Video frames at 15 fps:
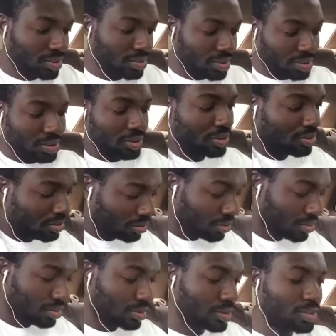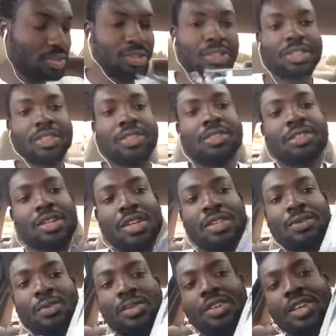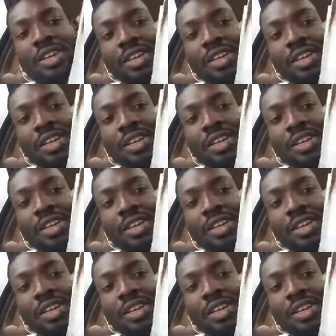Right? You see this textbook right